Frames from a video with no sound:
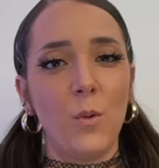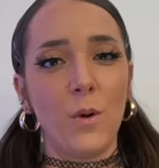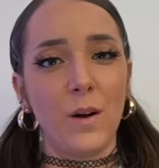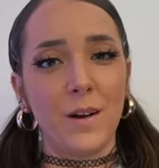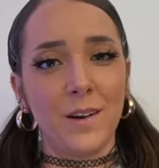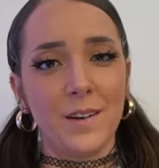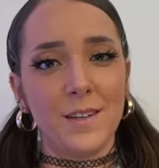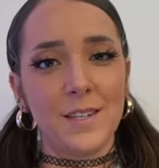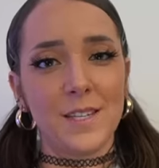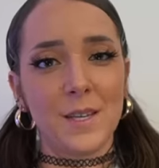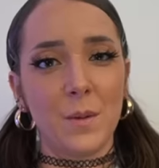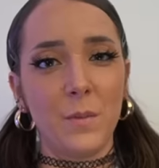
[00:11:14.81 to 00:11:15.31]

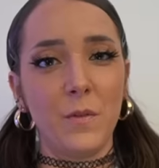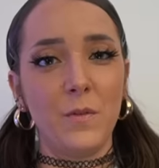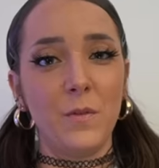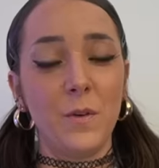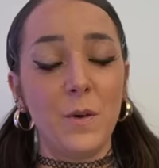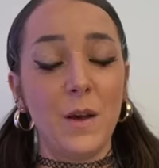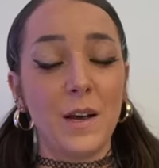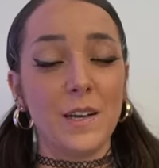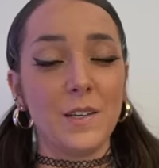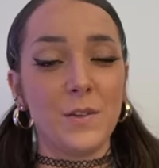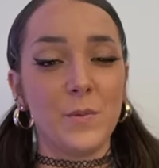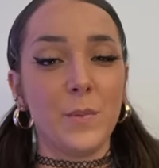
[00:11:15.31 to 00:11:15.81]
Whereas some of
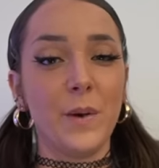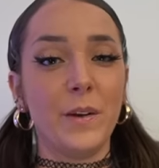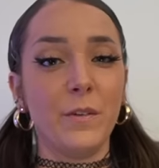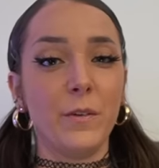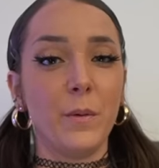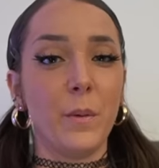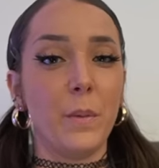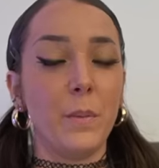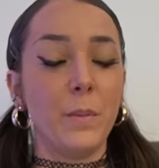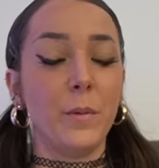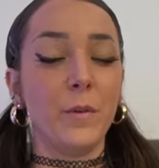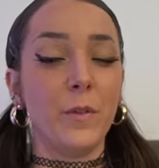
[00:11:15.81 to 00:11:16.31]
you guys might
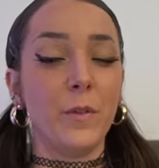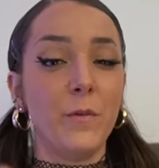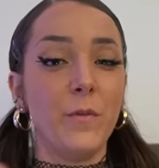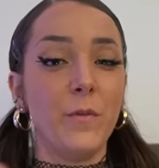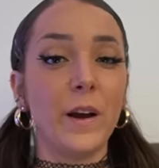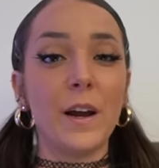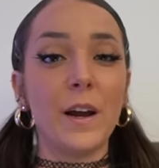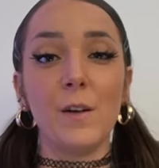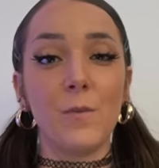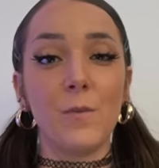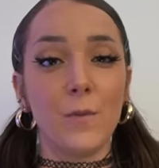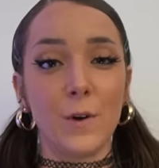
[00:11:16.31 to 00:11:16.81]
remember the
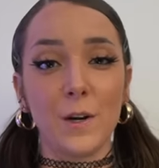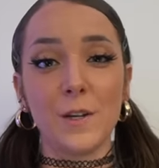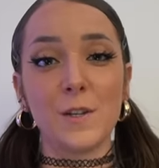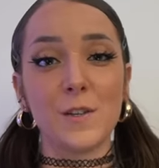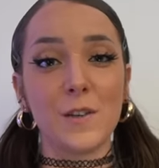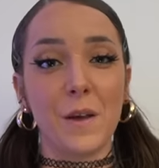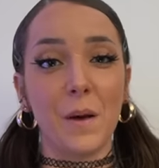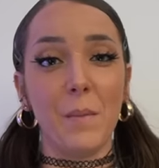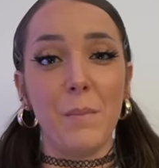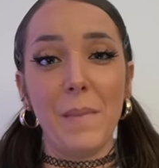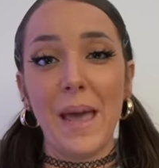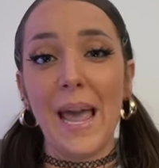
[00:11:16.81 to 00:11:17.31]
very first
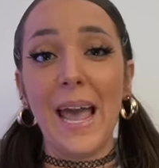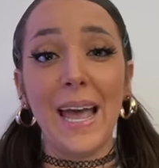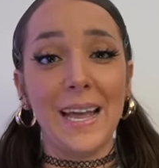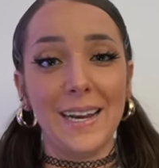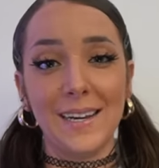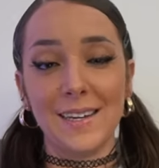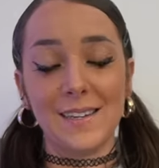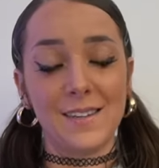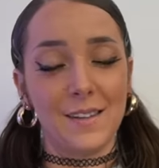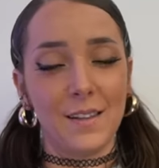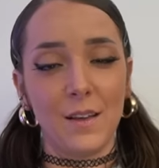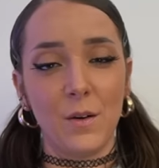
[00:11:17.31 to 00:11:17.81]

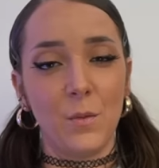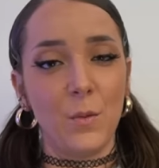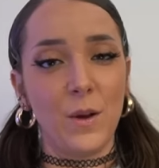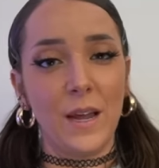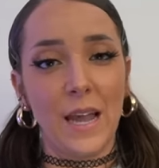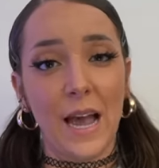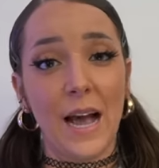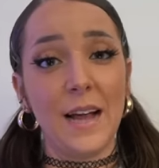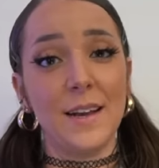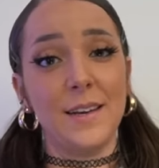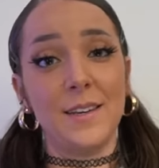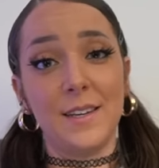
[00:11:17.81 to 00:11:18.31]
command that we
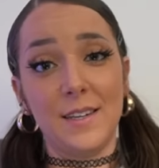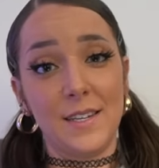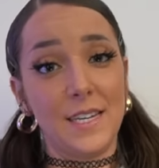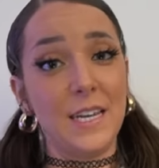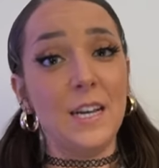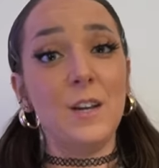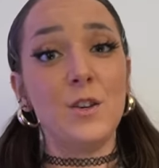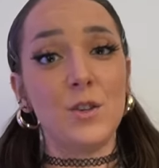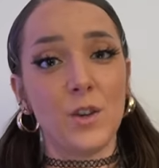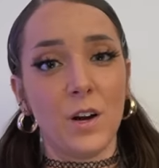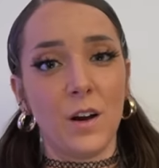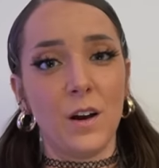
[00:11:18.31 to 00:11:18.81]
had to
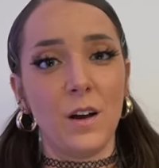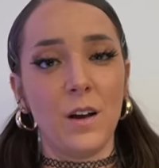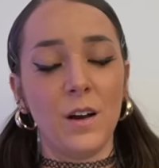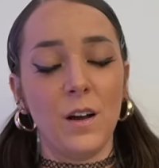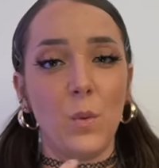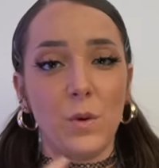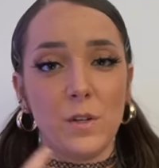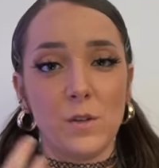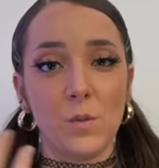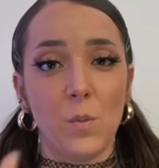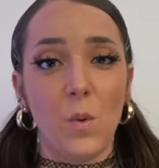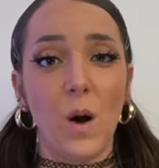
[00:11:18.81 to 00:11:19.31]
teach her
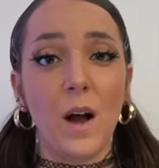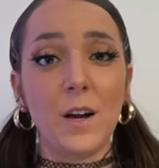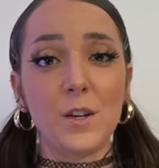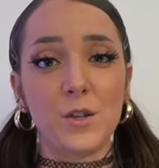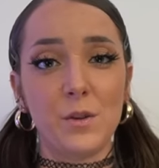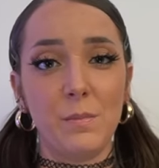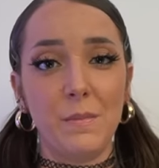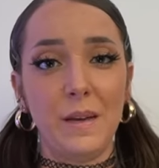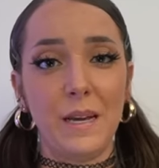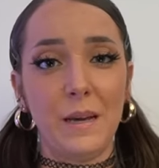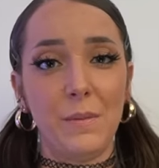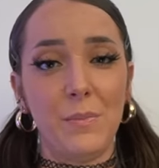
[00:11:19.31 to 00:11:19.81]
was
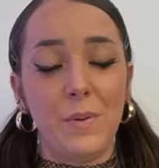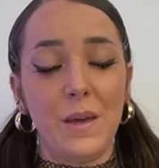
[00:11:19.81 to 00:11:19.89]
watch me,